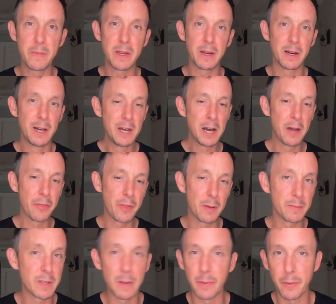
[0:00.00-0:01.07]
me a
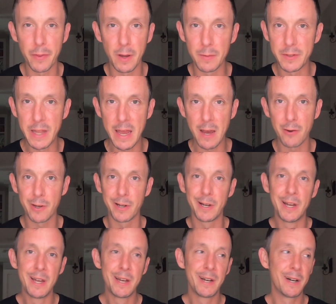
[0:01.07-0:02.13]
thumbs up, a thumbs
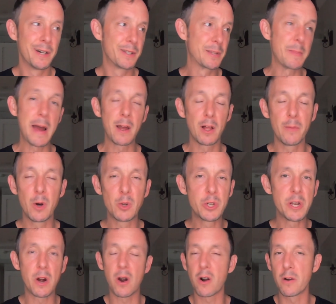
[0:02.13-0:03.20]
down, a smile
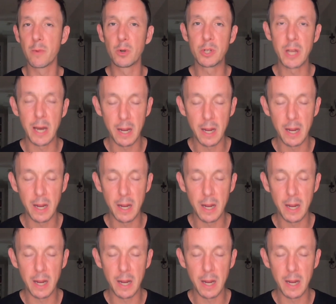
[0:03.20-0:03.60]
emoji, a heart emoji.